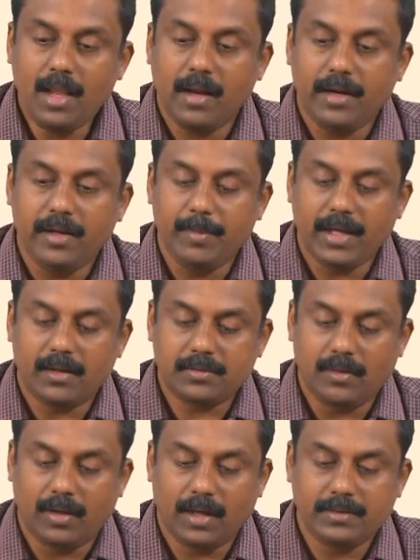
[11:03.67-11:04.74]
and you may
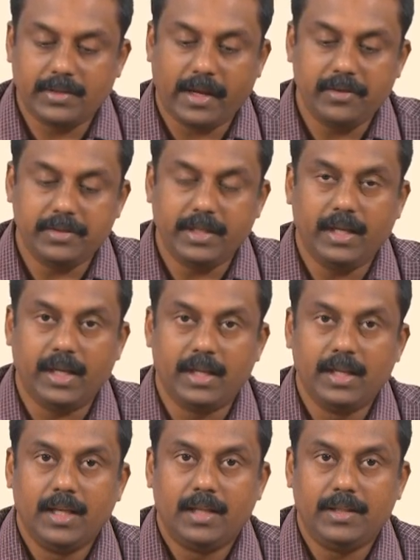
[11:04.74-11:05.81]
also change the,
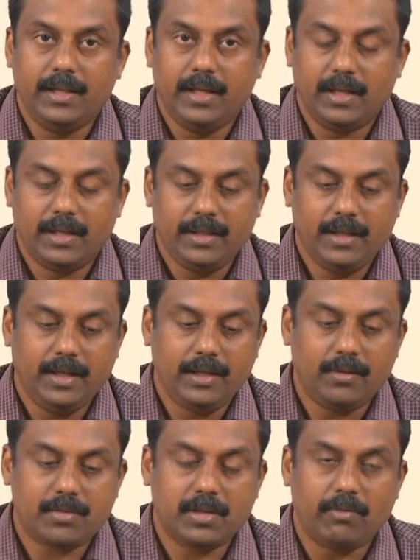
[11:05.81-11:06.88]
the, the
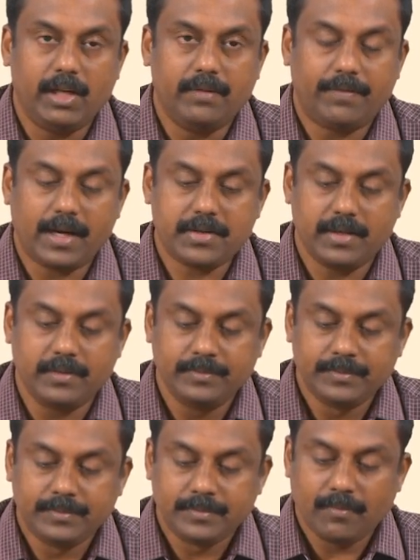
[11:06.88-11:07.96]
inclusion volume fraction
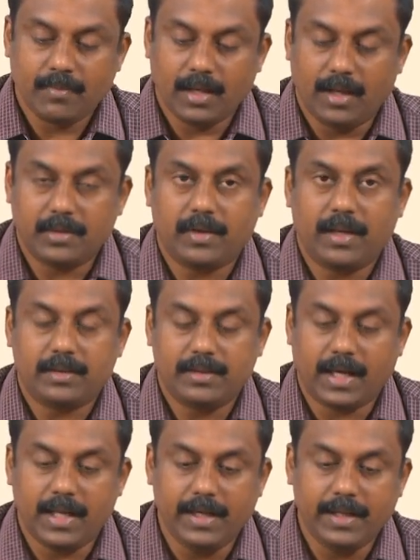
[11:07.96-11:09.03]
as well as
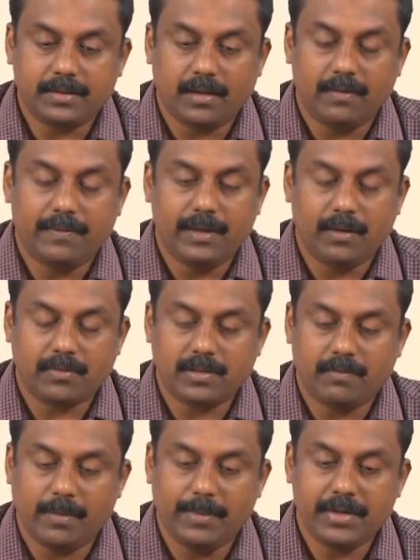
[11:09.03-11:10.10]
the kinetics of
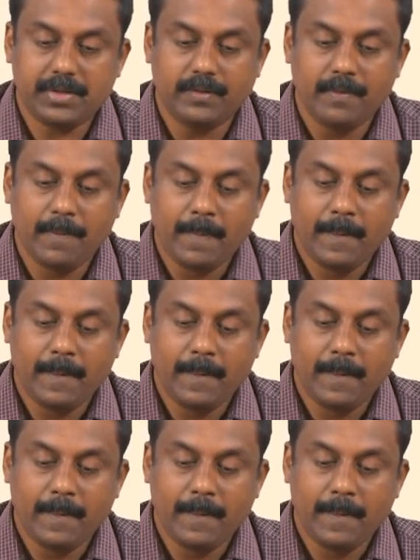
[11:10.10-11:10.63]
inclusion formation.